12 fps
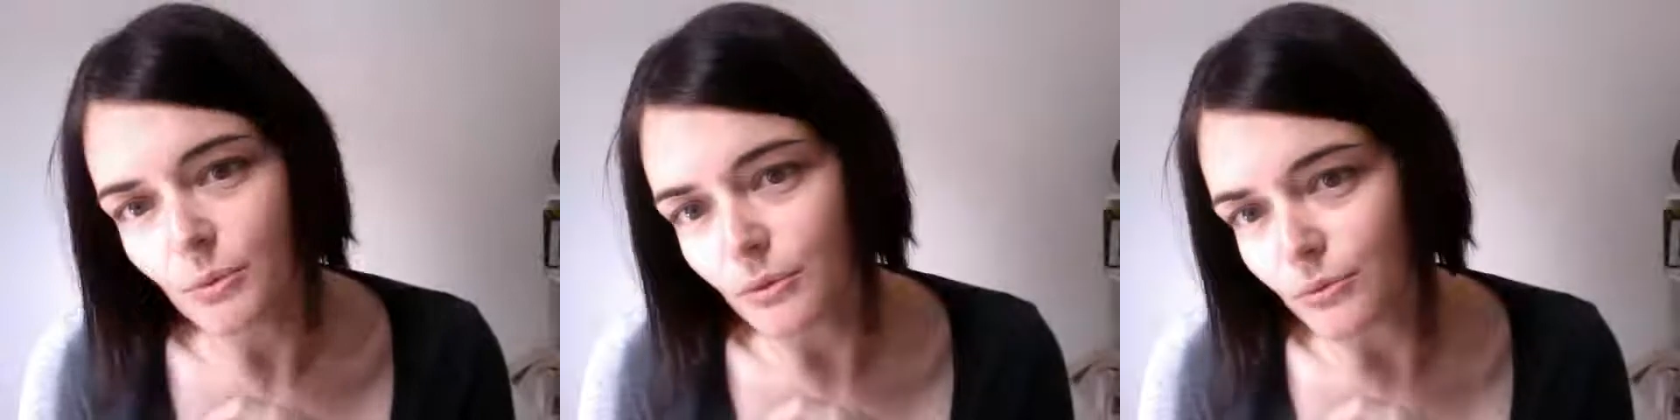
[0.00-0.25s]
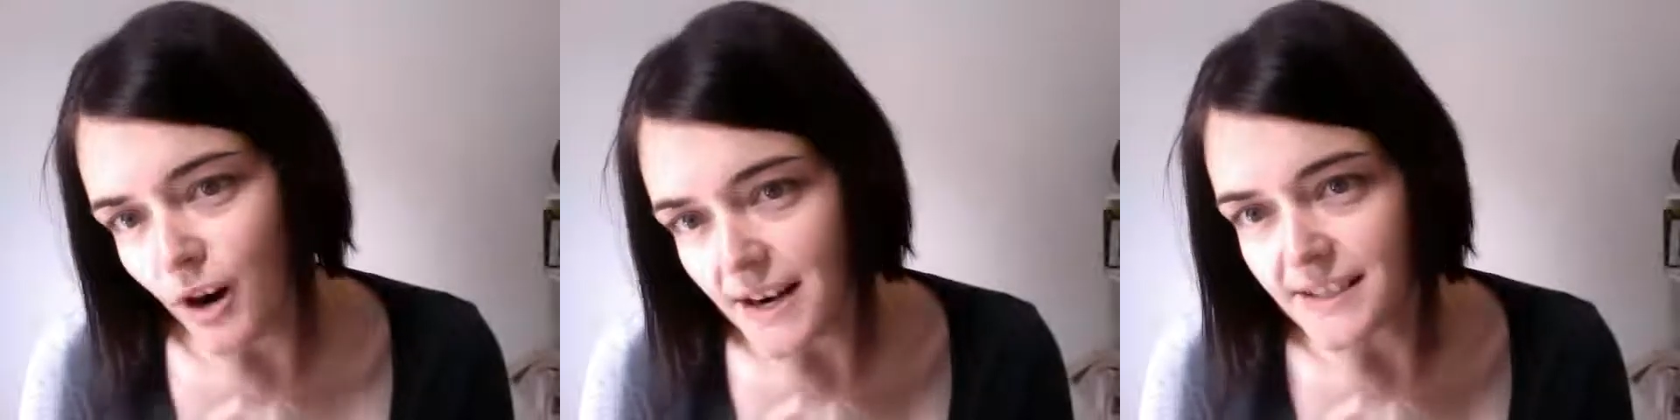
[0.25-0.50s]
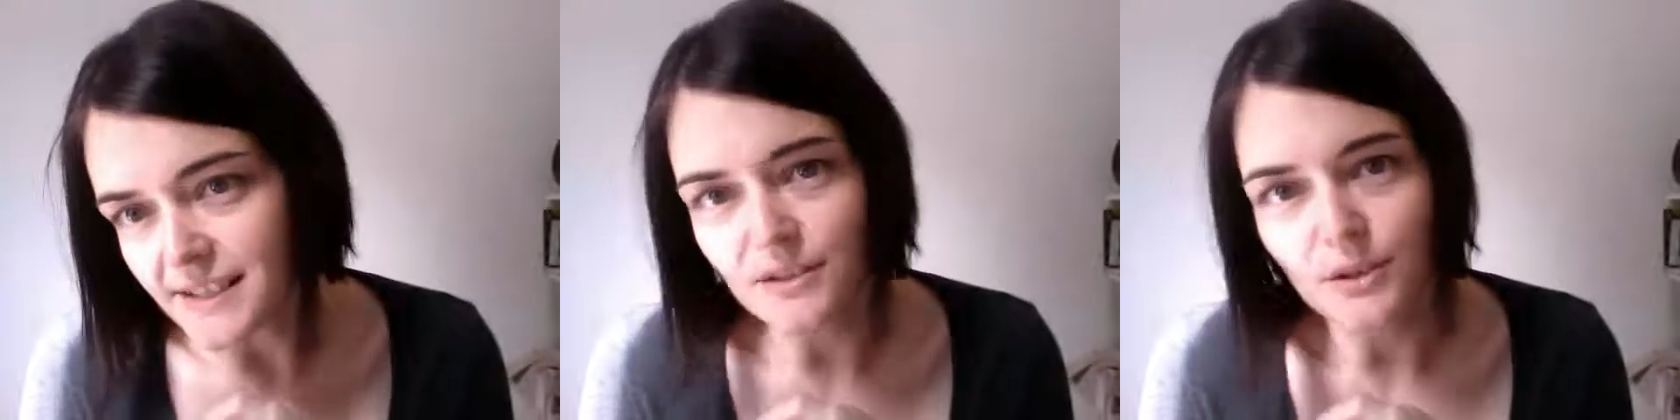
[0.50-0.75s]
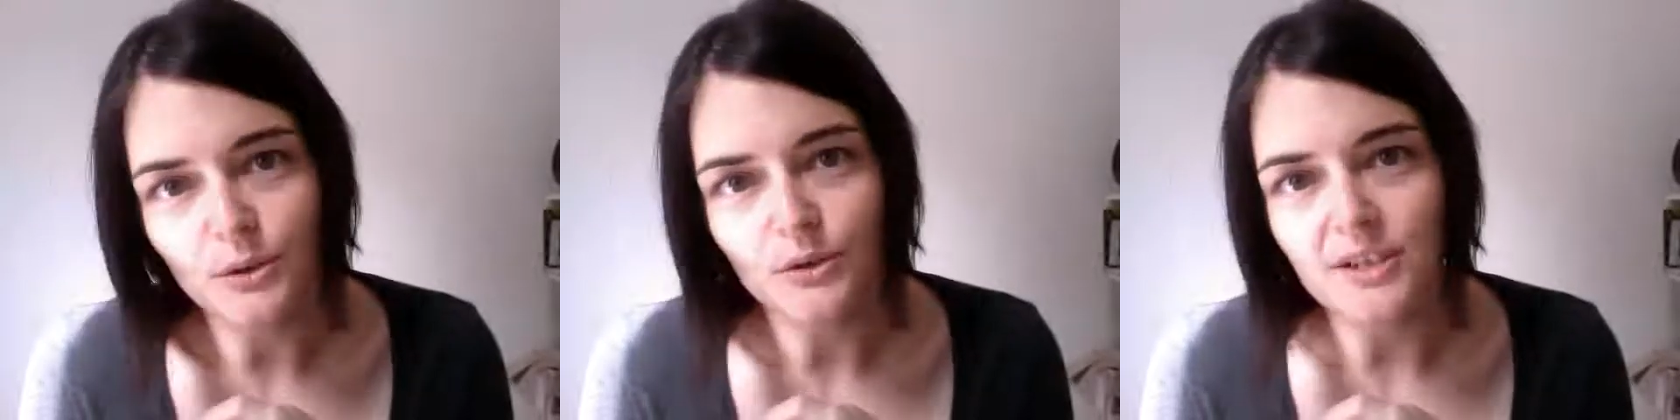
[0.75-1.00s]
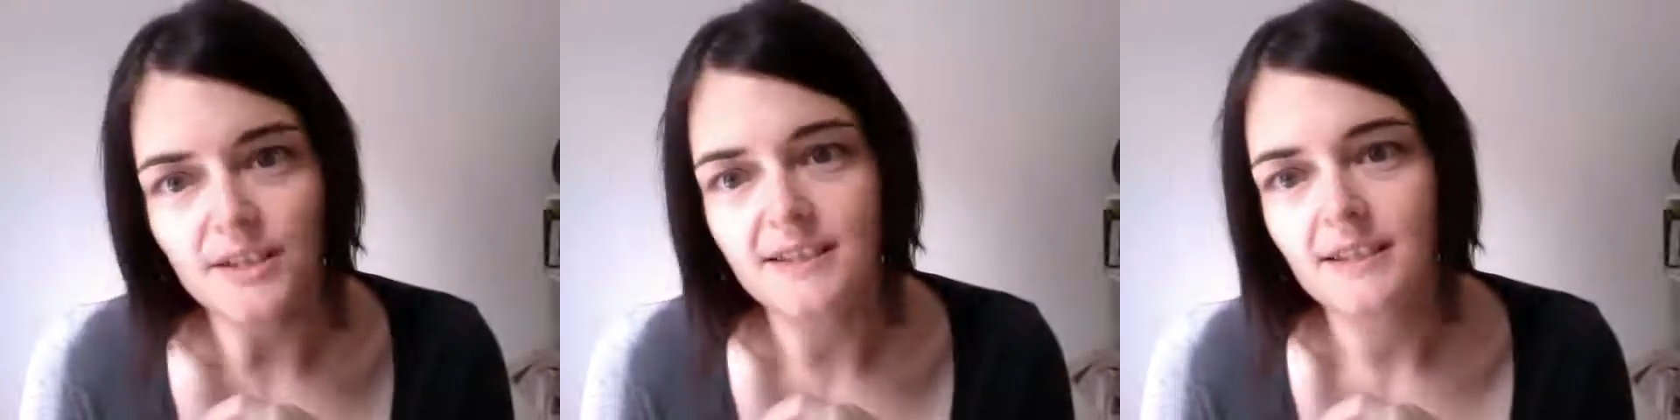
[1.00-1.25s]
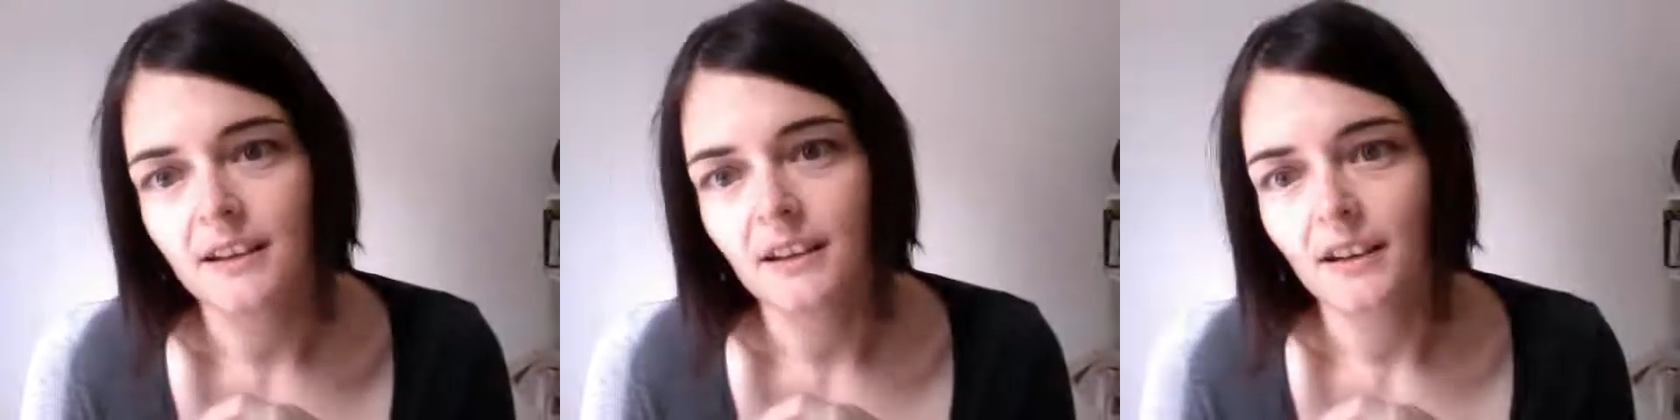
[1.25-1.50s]
with writers who
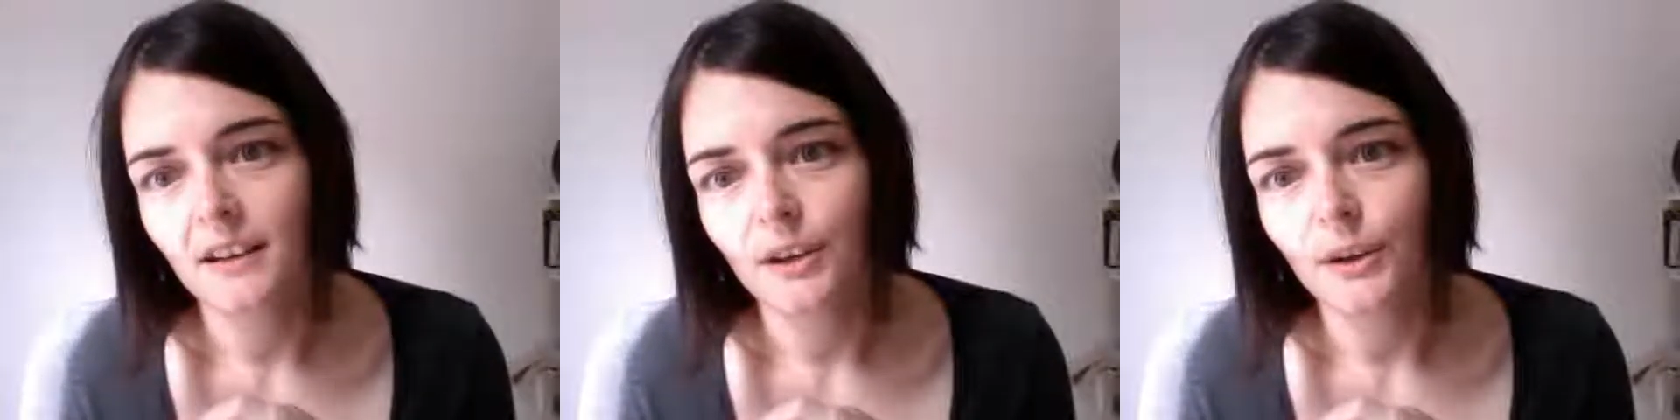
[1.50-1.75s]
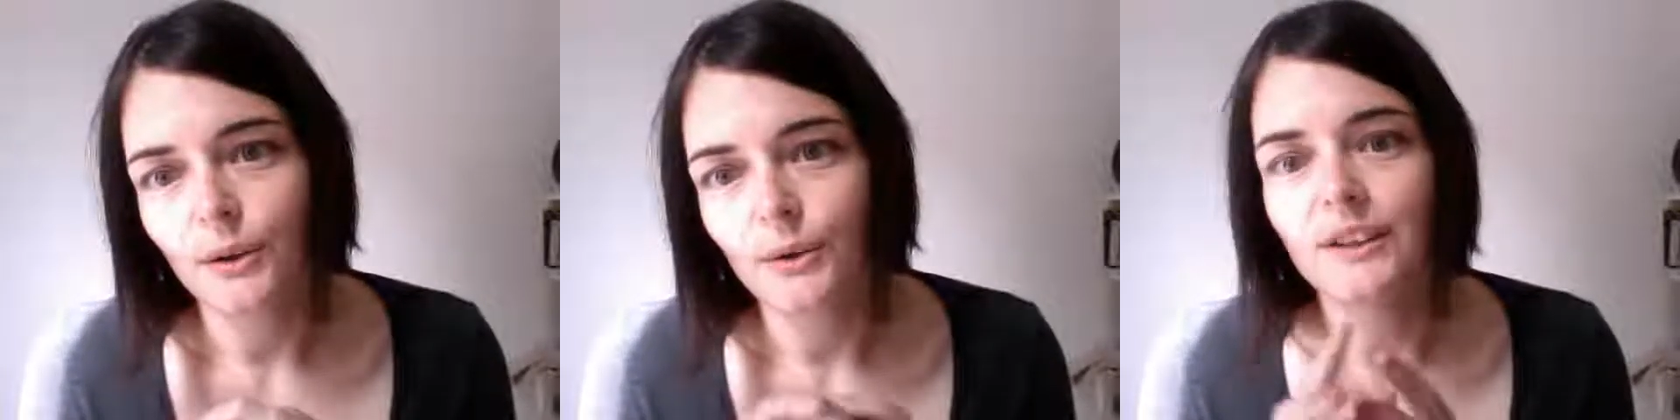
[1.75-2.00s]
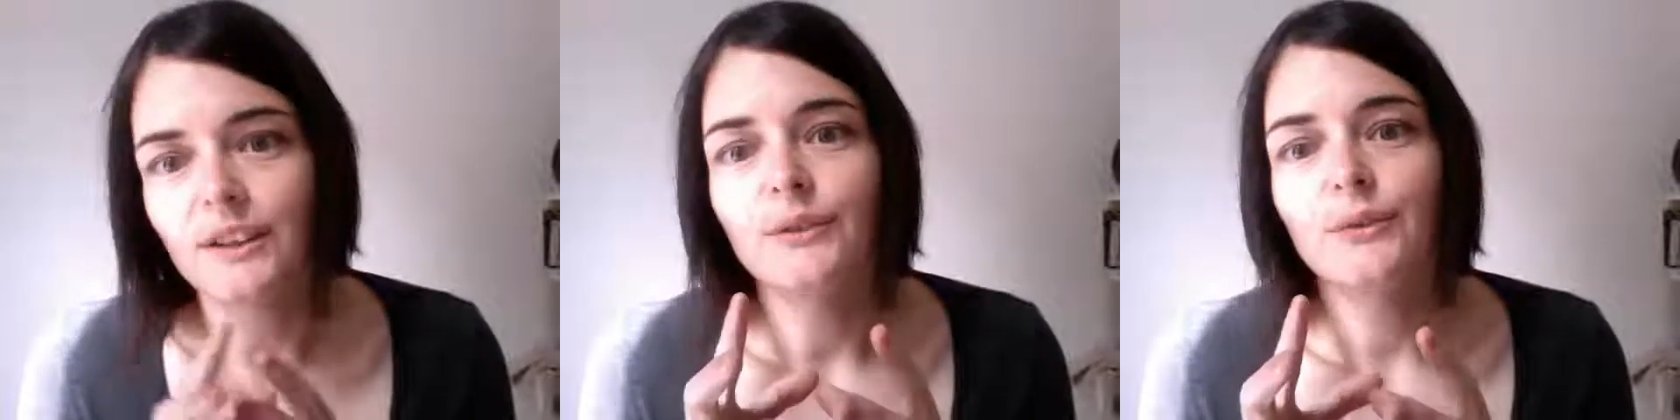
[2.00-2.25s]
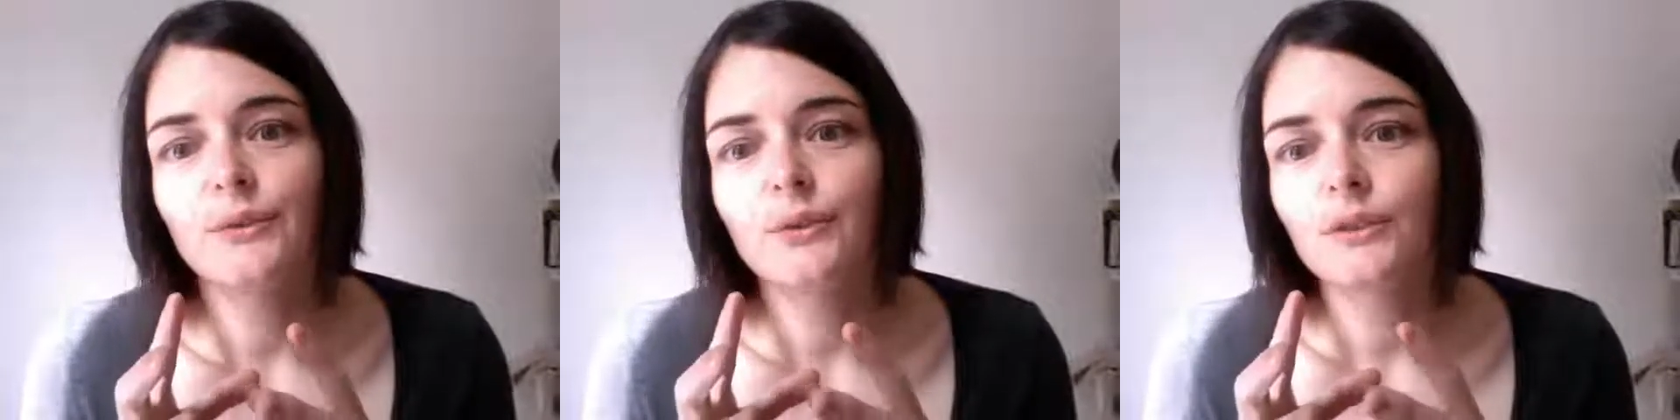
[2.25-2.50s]
live,